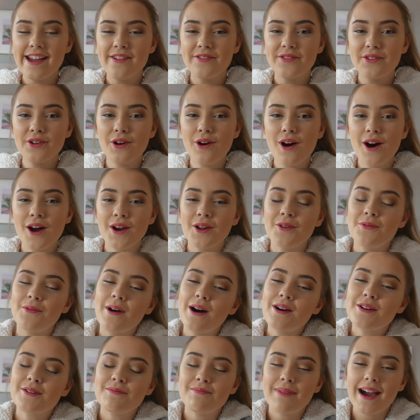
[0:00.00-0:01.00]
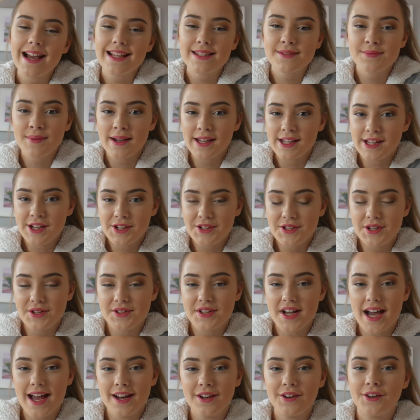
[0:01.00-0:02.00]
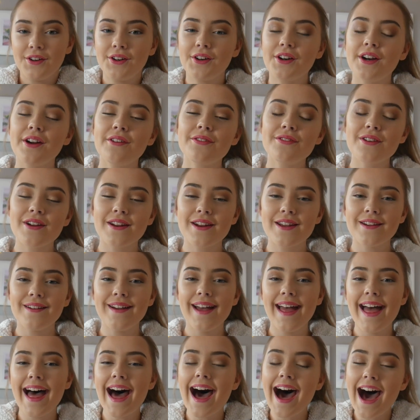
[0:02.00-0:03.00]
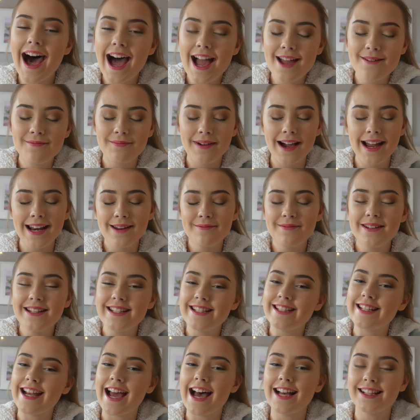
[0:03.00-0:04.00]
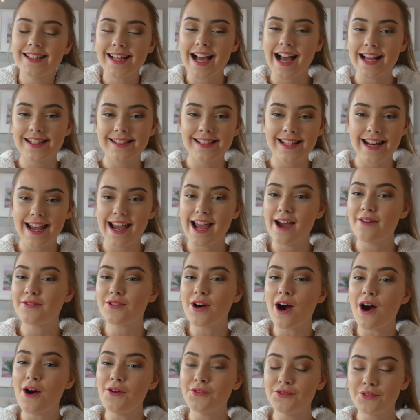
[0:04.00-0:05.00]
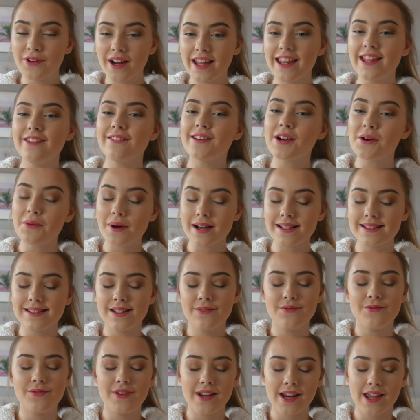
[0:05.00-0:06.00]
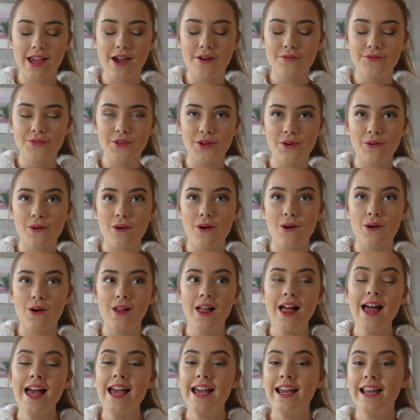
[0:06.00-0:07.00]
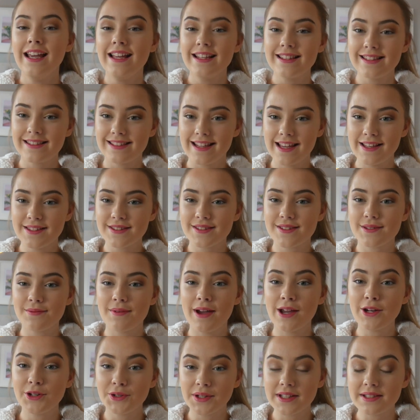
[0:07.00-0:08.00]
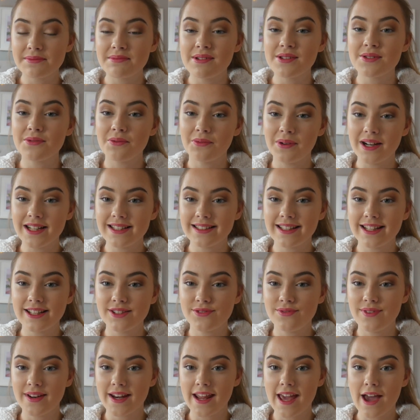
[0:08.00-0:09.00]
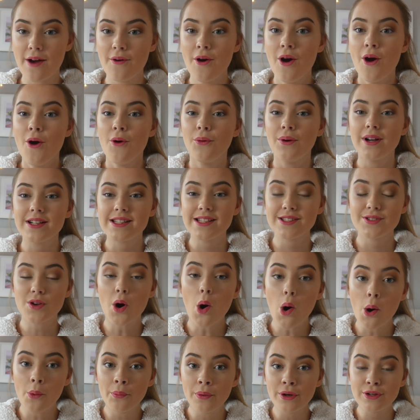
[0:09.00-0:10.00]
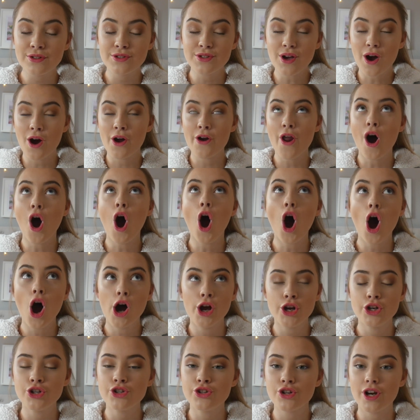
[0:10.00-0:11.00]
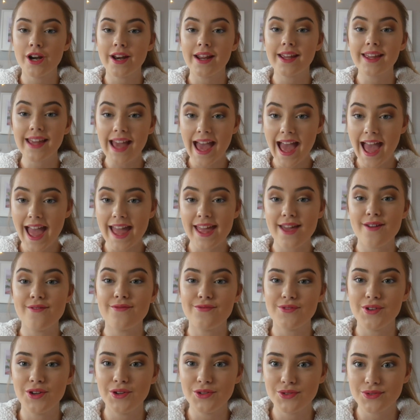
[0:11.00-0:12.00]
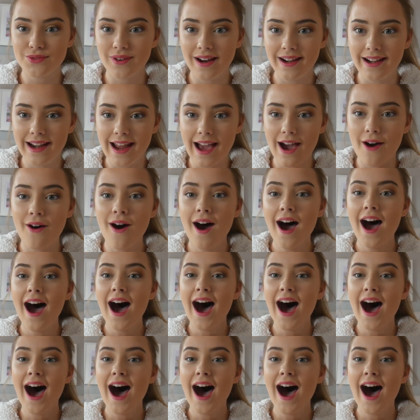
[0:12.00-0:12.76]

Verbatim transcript: everyone, welcome back to my YouTube channel or if you're new here, hi, my name is Jess and today I've got a really requested video for you all since my Christmas wishlist video which is almost on 100k views right now.